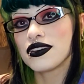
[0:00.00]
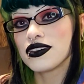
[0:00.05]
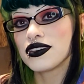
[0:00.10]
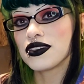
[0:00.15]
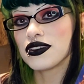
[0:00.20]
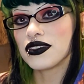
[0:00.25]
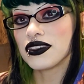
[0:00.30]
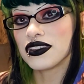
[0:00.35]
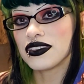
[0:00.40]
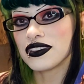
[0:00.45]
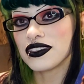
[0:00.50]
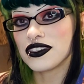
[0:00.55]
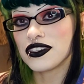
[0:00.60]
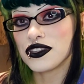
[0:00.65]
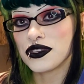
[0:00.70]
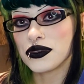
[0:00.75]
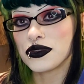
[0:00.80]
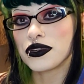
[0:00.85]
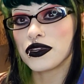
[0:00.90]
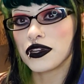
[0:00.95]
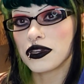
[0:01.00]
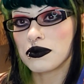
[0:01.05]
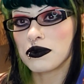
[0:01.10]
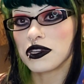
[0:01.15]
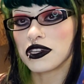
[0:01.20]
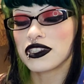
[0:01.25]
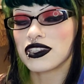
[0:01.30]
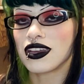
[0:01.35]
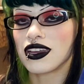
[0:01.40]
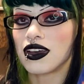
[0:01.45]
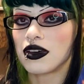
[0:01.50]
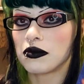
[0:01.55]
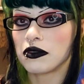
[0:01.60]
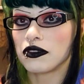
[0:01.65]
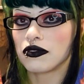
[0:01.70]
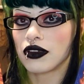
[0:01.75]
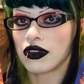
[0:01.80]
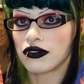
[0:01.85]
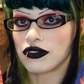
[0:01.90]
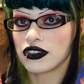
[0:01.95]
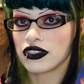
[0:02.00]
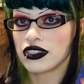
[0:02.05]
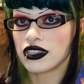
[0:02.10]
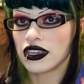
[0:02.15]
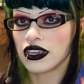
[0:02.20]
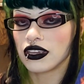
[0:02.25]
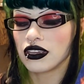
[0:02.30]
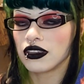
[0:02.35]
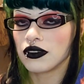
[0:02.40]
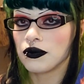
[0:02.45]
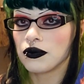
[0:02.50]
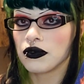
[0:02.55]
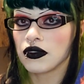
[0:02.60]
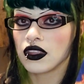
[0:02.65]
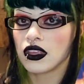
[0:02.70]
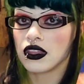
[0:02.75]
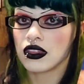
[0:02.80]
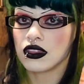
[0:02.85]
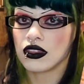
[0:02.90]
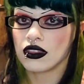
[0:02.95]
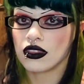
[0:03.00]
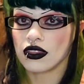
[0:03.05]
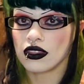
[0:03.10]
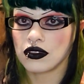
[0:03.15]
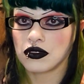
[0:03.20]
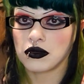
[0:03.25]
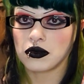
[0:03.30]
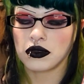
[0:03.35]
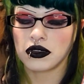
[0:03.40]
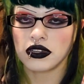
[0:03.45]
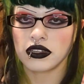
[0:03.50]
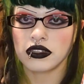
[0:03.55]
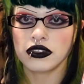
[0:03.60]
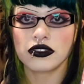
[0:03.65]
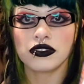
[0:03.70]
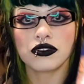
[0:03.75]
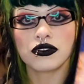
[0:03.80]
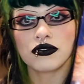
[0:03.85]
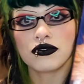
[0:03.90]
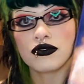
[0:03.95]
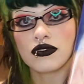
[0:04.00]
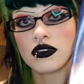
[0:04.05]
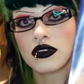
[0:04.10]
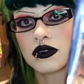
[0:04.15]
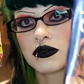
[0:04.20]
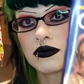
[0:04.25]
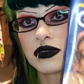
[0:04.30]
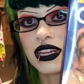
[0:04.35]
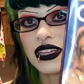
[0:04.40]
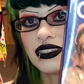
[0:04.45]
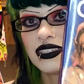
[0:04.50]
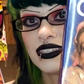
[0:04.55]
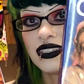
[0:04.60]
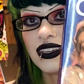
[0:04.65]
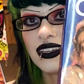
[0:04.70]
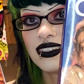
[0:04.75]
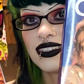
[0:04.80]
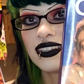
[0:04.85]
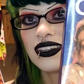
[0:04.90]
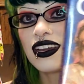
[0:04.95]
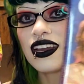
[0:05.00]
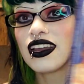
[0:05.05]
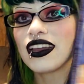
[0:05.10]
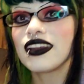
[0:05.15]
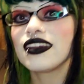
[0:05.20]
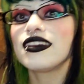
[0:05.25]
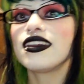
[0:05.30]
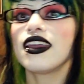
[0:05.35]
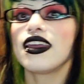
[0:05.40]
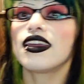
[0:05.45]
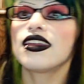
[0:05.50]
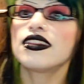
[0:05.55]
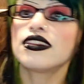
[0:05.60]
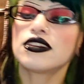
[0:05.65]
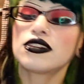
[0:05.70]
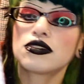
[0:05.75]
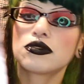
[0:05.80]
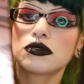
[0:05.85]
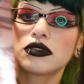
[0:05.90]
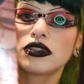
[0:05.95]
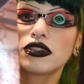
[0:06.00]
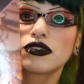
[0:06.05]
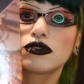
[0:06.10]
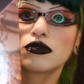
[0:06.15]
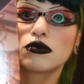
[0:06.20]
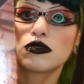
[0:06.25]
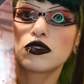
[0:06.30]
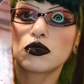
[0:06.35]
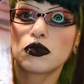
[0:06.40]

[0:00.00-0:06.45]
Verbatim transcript: So these are the two cookbooks I'll be referencing. This one is from 1999, and this one is from